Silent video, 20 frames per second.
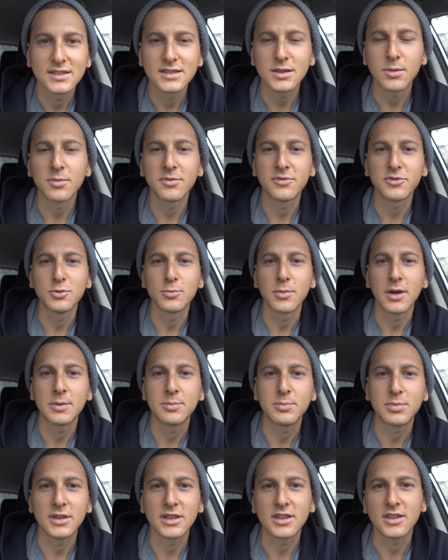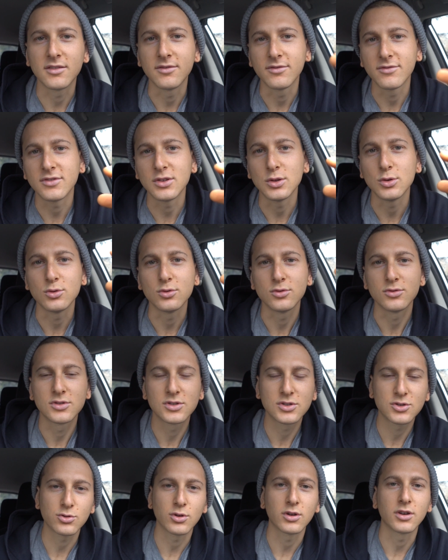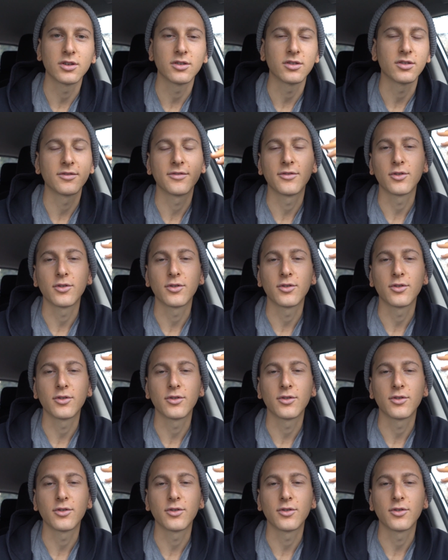Some of you might be confused, triggered,